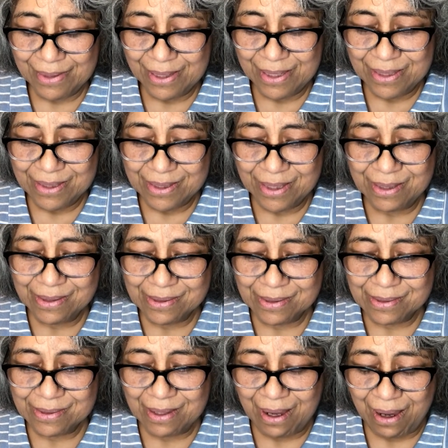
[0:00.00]
In
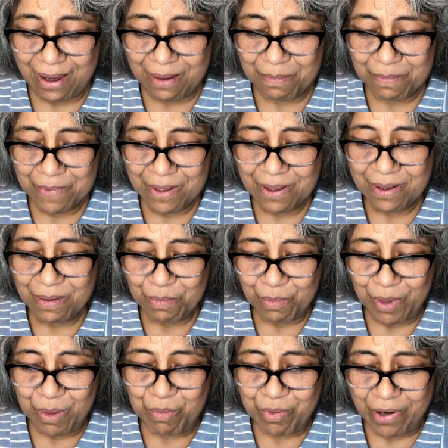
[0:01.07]
Jesus' name
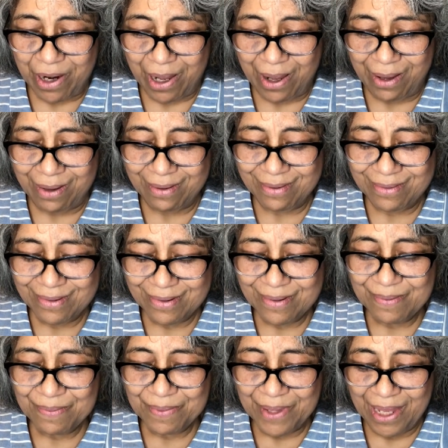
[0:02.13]
we pray.
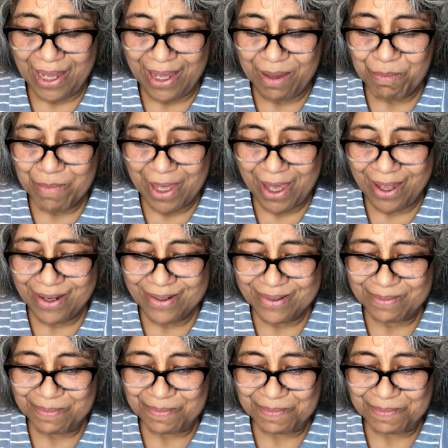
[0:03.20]
Amen.